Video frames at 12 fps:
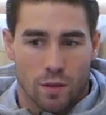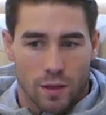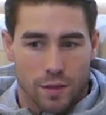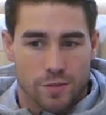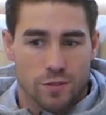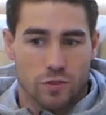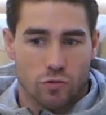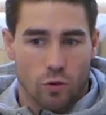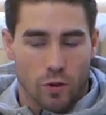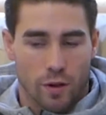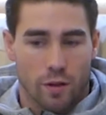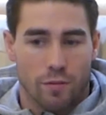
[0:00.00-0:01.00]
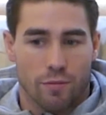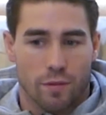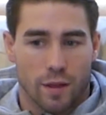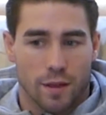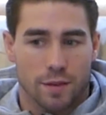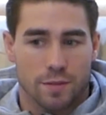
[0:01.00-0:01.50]
And he's strong enough,
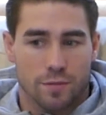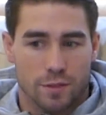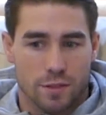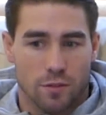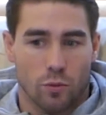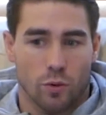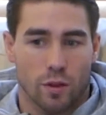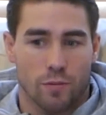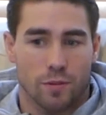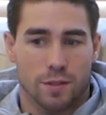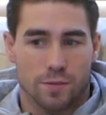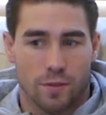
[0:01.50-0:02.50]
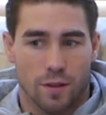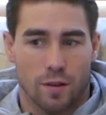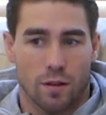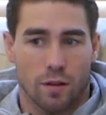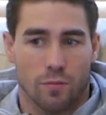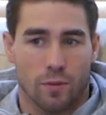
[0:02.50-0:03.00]
and he's physical enough, and he's fit
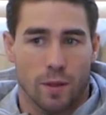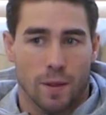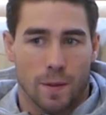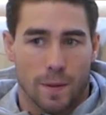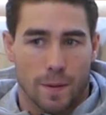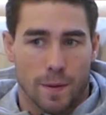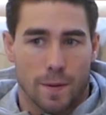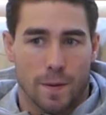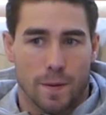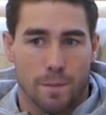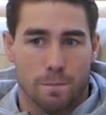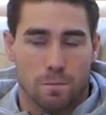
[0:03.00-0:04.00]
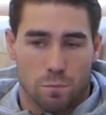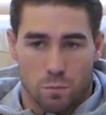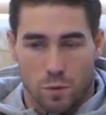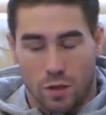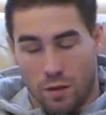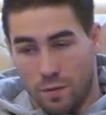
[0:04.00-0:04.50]
enough.
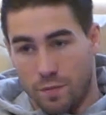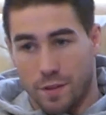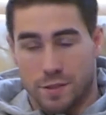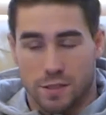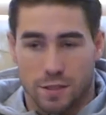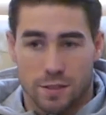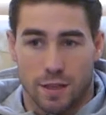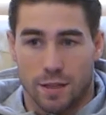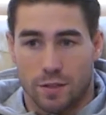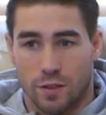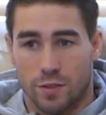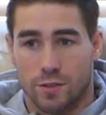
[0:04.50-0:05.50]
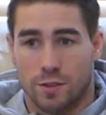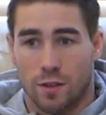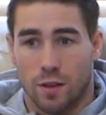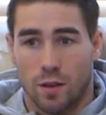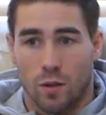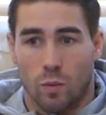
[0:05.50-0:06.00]
There's things that he does
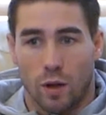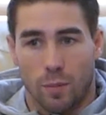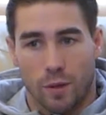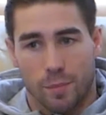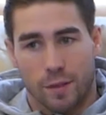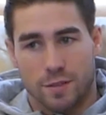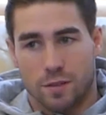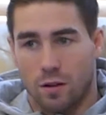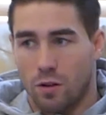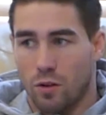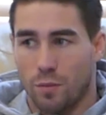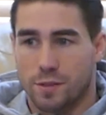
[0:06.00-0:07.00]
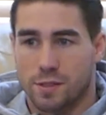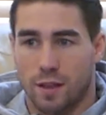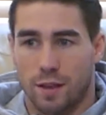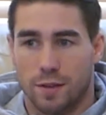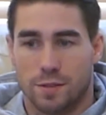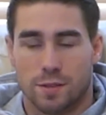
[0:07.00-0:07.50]
well, but he makes a lot of
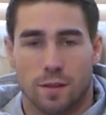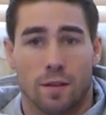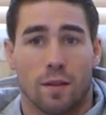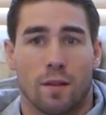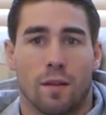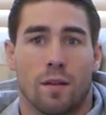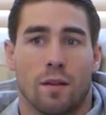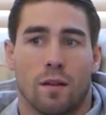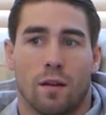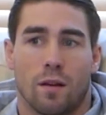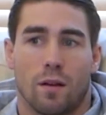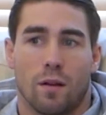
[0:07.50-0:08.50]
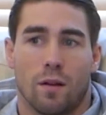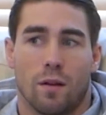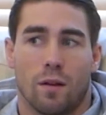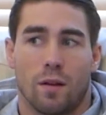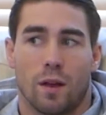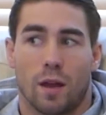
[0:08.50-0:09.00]
mistakes,
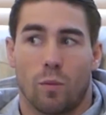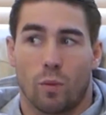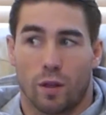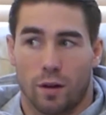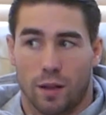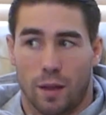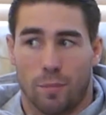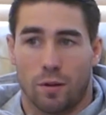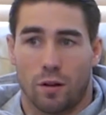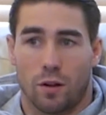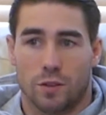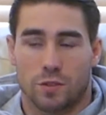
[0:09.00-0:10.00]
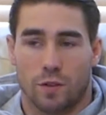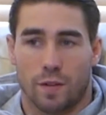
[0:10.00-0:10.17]
and we're going to capitalise on